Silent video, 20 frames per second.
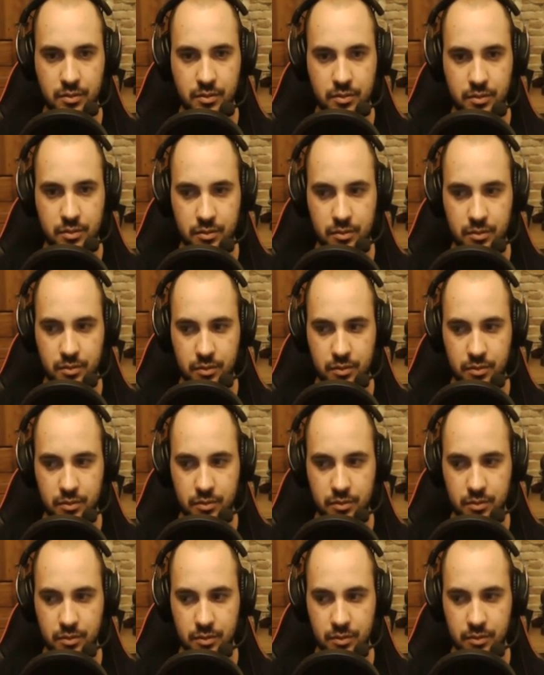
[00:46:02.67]

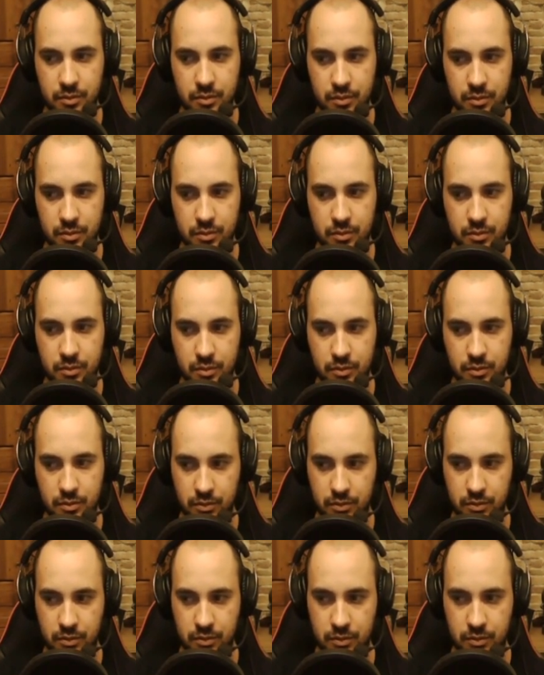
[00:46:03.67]

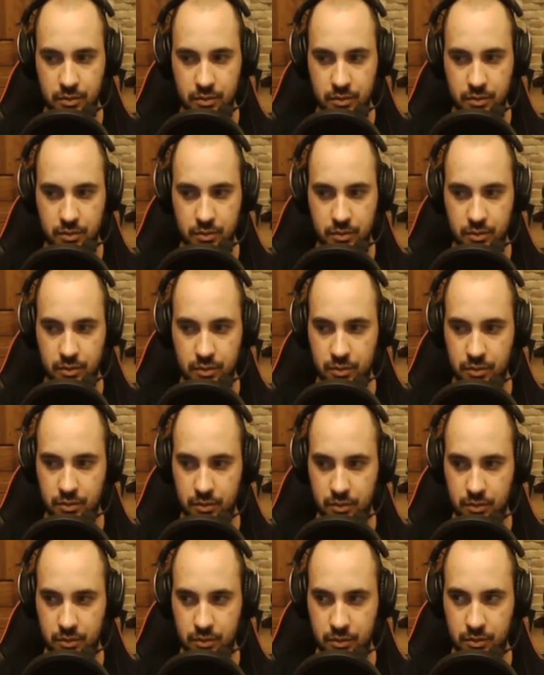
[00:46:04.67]

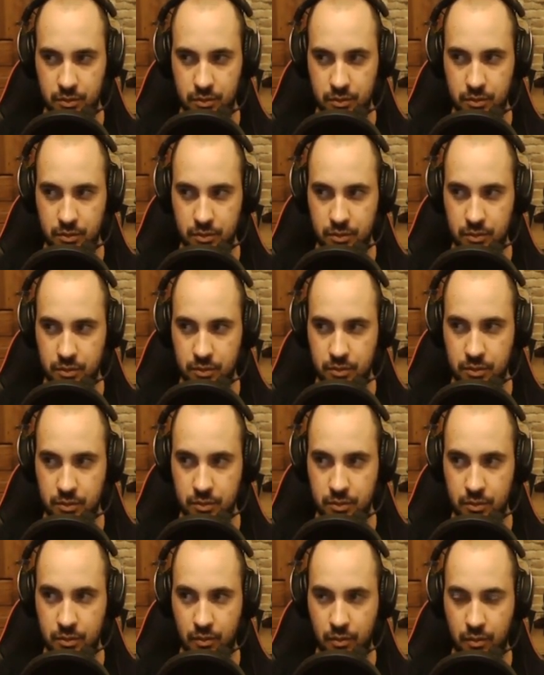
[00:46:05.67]

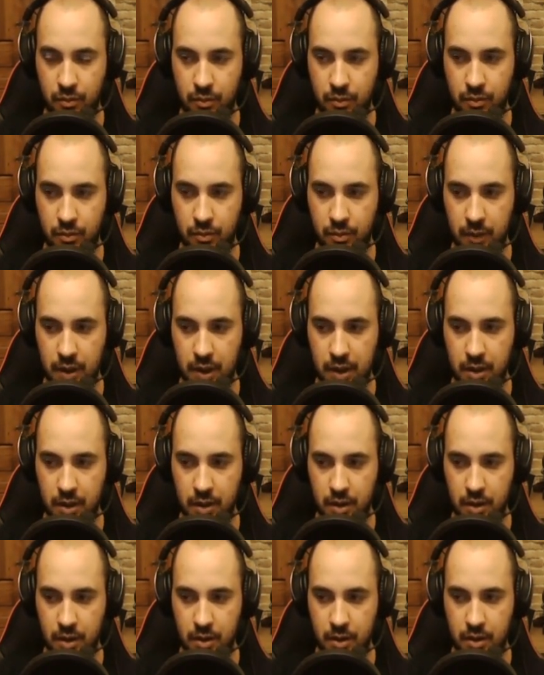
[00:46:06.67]

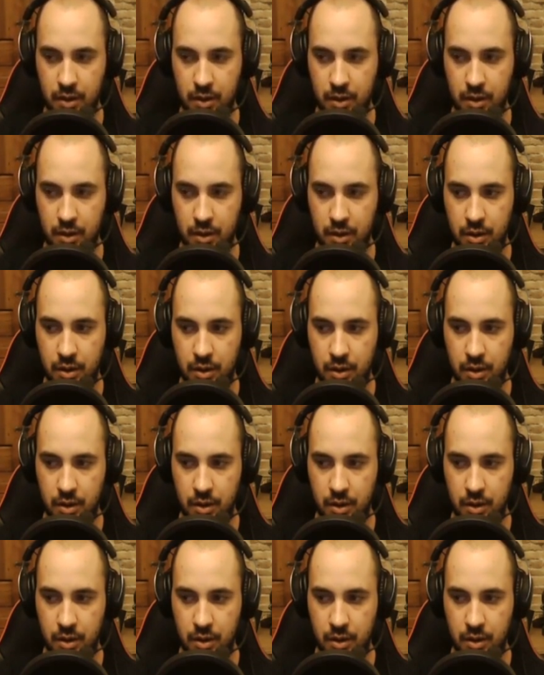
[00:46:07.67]
No words are spoken by the person on screen.